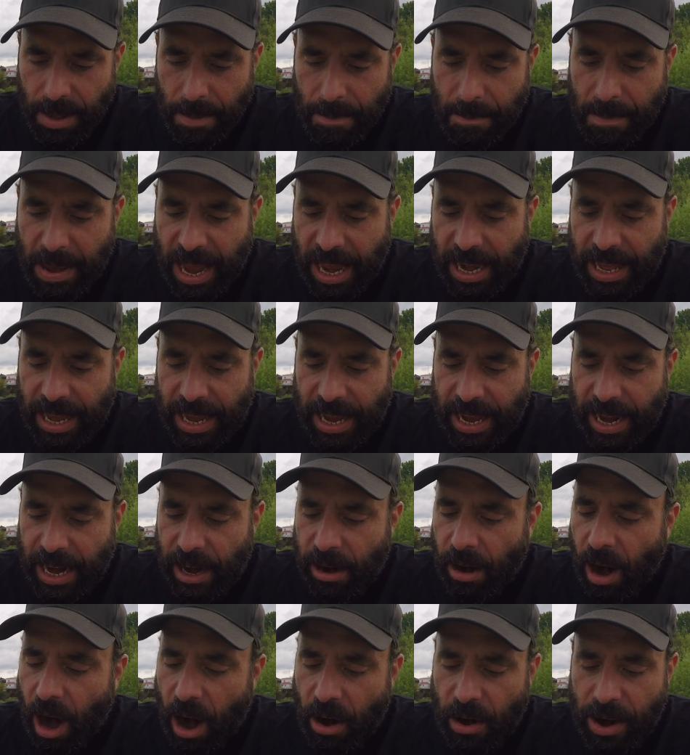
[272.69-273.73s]
Many
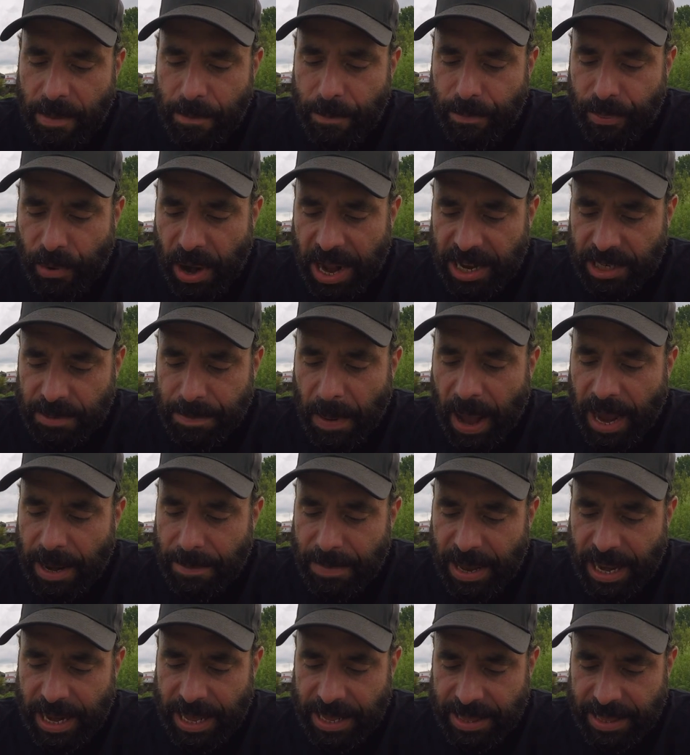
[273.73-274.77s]
here are impressed by
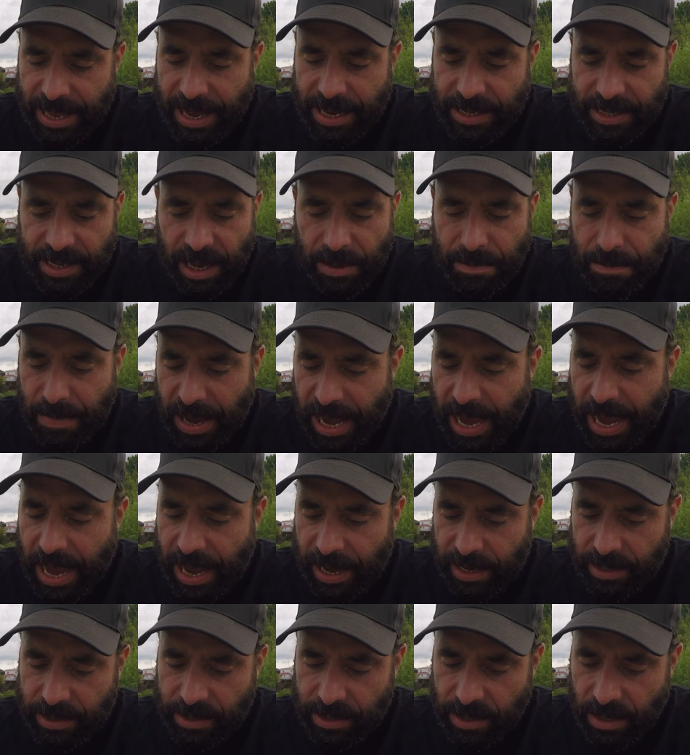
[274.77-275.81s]
many things and
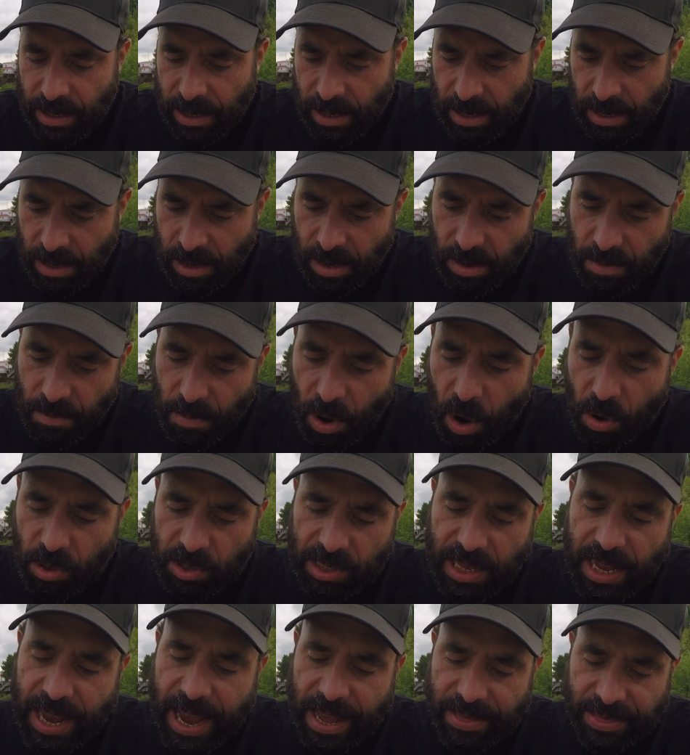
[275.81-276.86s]
beings,
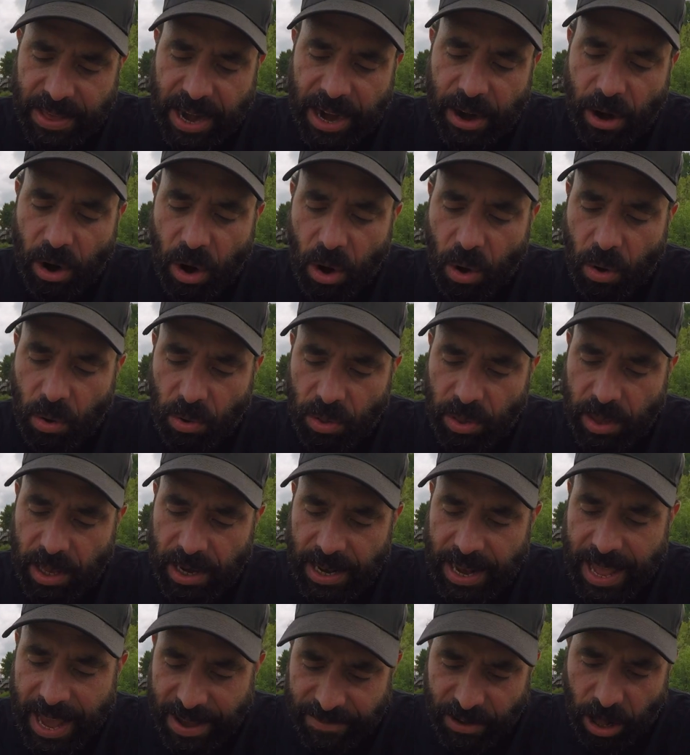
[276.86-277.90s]
mostly at their
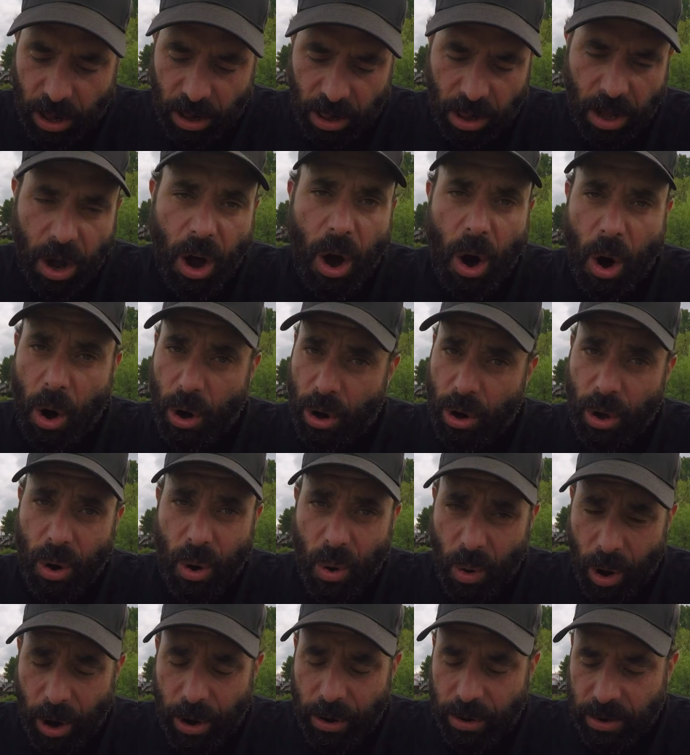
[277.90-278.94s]
own level or
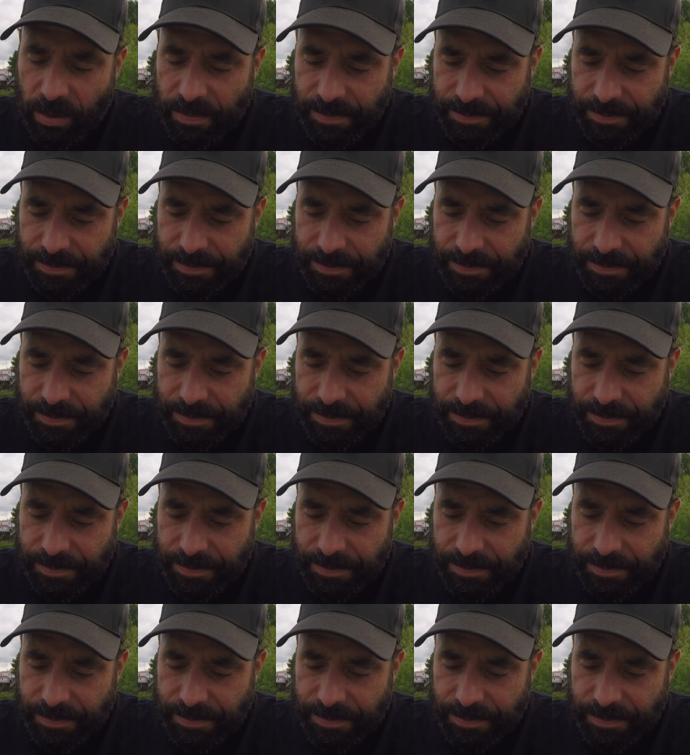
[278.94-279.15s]
lower.